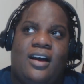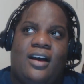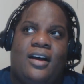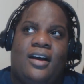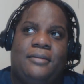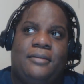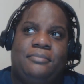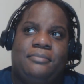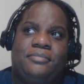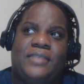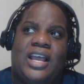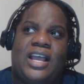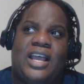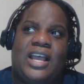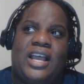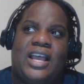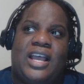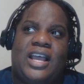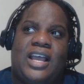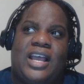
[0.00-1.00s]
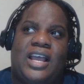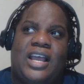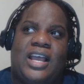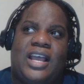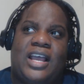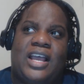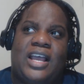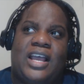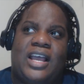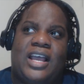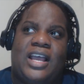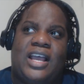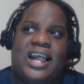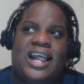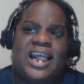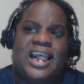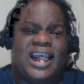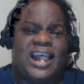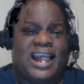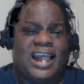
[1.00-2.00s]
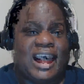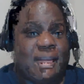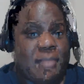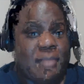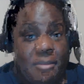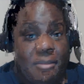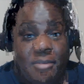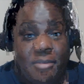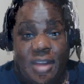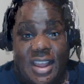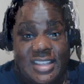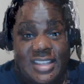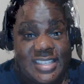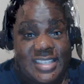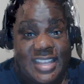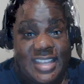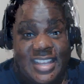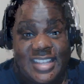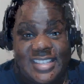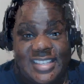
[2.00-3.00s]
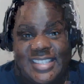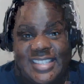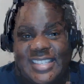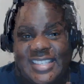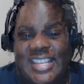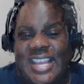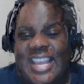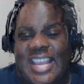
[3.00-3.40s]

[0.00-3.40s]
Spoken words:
I just wanted you to just see my process